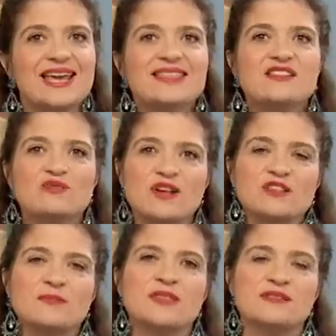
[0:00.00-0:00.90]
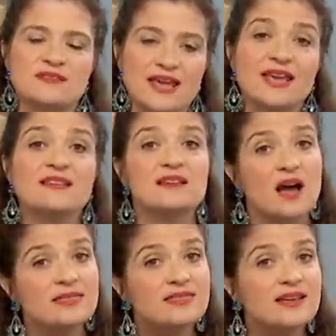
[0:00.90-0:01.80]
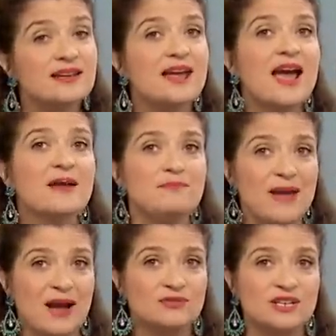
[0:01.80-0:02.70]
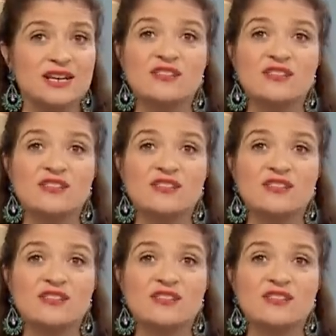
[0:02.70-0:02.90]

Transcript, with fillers: In this recipe, the steak is cut thin and pounded.